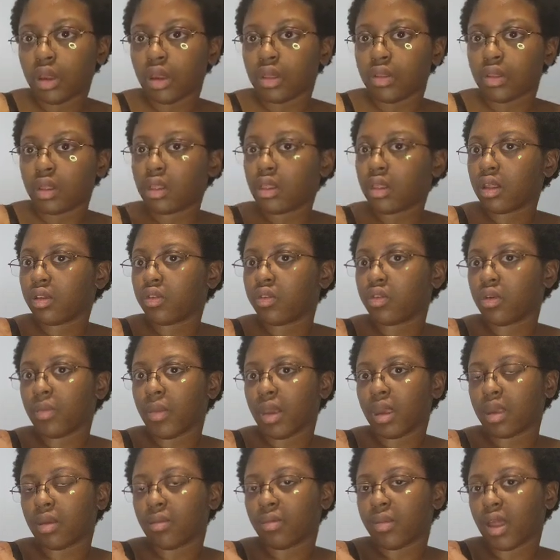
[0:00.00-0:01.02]
This is
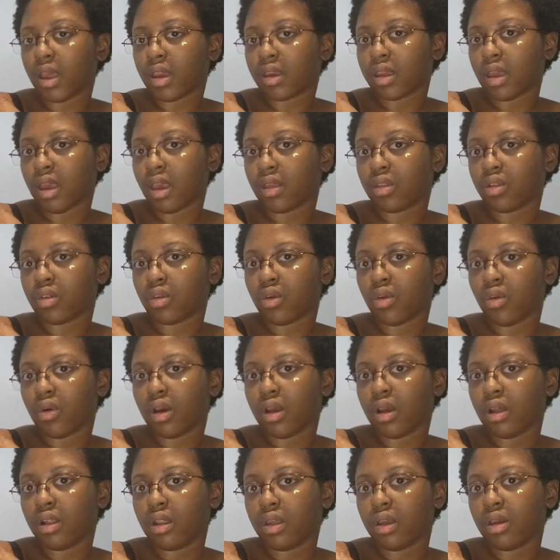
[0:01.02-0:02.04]
Jamaican black castor oil.